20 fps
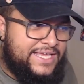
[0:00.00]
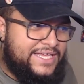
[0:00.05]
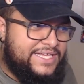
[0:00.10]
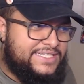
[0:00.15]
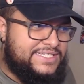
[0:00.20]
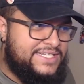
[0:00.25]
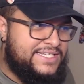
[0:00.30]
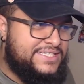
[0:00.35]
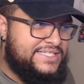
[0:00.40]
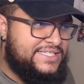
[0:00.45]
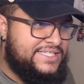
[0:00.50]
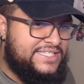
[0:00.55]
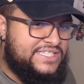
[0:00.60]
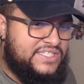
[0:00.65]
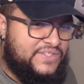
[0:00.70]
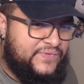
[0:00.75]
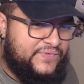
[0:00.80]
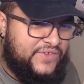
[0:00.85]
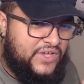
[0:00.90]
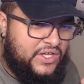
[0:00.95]
is because
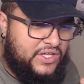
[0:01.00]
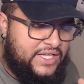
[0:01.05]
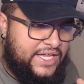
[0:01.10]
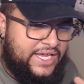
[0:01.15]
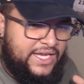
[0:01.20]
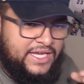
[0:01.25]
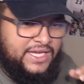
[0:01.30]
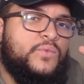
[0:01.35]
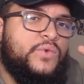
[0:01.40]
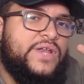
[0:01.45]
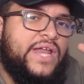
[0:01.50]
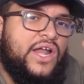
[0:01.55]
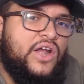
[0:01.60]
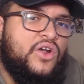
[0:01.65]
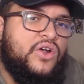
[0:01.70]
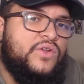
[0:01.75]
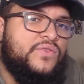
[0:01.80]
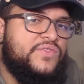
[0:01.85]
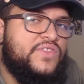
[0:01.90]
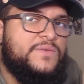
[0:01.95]
this felt like when I
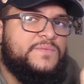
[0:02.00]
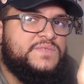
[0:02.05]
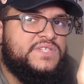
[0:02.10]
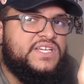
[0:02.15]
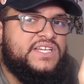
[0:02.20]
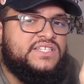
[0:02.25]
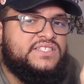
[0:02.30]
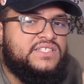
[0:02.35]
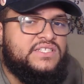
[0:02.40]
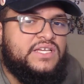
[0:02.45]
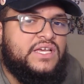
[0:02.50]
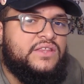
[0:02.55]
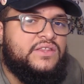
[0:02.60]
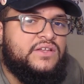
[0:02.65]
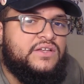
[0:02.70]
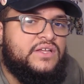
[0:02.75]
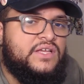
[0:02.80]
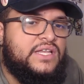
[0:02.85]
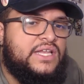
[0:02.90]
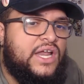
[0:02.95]
heard them singing together
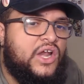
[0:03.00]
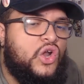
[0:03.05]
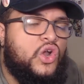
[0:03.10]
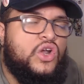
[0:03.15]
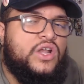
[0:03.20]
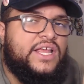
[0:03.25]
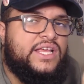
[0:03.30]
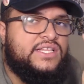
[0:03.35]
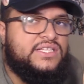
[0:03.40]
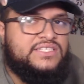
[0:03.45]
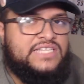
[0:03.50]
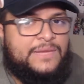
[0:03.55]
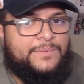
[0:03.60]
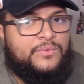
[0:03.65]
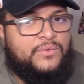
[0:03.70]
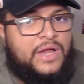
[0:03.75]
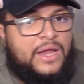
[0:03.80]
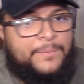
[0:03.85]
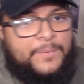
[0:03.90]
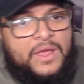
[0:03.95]
and I heard like the type
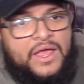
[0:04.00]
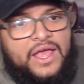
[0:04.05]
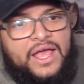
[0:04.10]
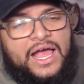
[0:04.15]
of rap